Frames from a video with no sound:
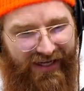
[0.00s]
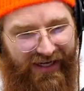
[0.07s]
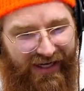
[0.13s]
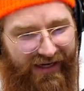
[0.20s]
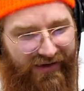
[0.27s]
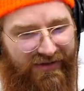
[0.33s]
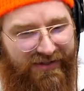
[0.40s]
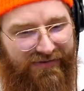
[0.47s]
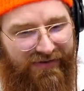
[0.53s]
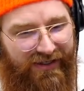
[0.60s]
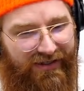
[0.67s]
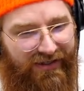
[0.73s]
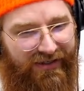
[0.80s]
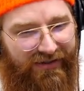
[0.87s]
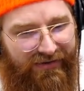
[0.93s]
I was
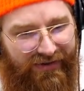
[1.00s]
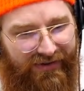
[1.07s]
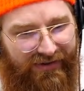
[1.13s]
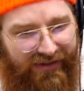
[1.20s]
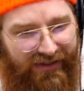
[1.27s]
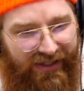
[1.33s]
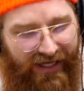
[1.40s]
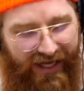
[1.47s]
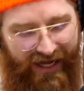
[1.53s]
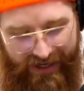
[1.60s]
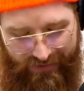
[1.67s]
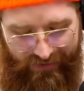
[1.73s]
very adamant